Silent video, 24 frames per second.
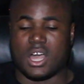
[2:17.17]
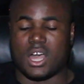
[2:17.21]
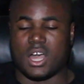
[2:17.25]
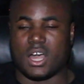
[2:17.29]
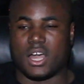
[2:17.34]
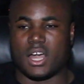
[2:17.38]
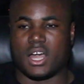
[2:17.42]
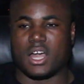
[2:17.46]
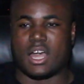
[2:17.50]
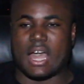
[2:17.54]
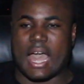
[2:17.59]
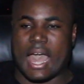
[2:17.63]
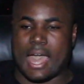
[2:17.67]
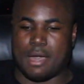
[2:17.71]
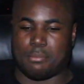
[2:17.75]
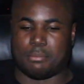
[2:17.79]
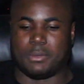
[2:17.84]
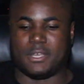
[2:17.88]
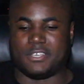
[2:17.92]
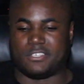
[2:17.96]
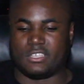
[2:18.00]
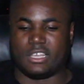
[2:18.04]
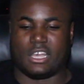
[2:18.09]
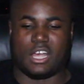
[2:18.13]
uh,
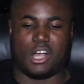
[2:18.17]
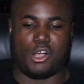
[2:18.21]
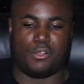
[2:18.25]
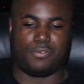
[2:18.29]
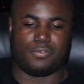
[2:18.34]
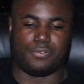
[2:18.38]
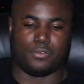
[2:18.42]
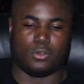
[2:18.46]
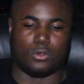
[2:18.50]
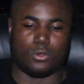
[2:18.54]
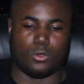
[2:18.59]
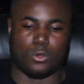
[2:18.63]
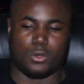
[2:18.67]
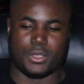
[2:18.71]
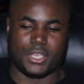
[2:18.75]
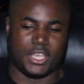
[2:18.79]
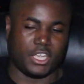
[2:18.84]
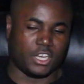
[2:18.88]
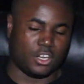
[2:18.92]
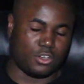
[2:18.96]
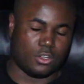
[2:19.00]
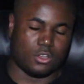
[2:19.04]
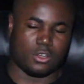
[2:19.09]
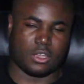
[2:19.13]
at myself or
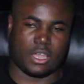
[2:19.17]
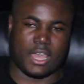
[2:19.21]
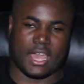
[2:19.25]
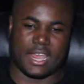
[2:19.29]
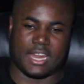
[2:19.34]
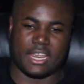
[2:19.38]
you know not